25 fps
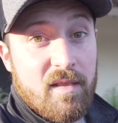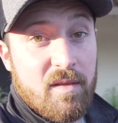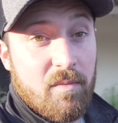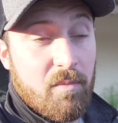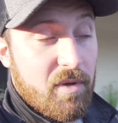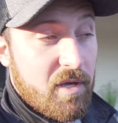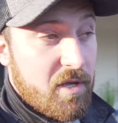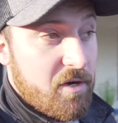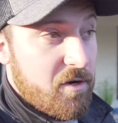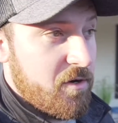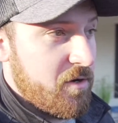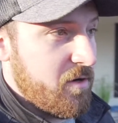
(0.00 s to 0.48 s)
the
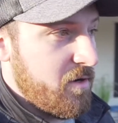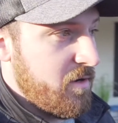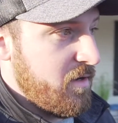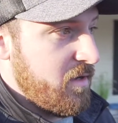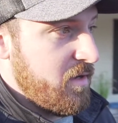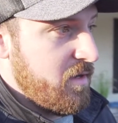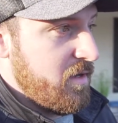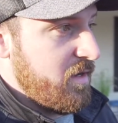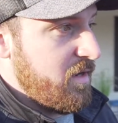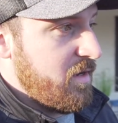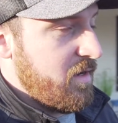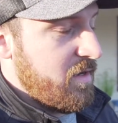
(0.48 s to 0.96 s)
better.
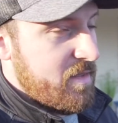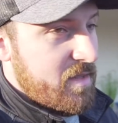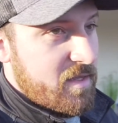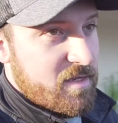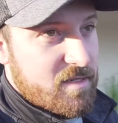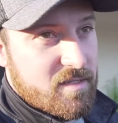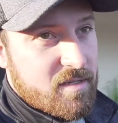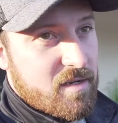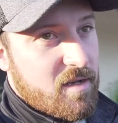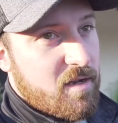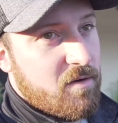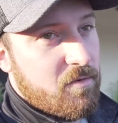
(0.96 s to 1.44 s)
And
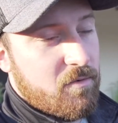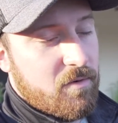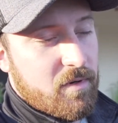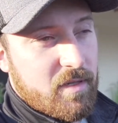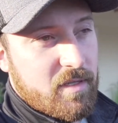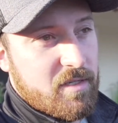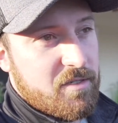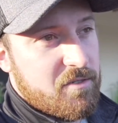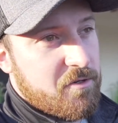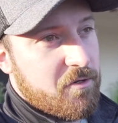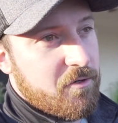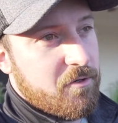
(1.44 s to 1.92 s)
that's not
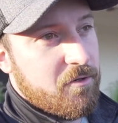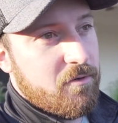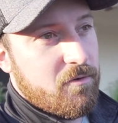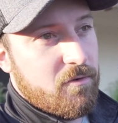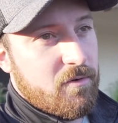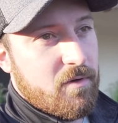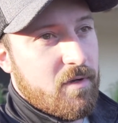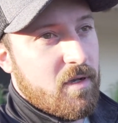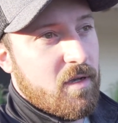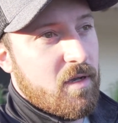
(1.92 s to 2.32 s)
really true.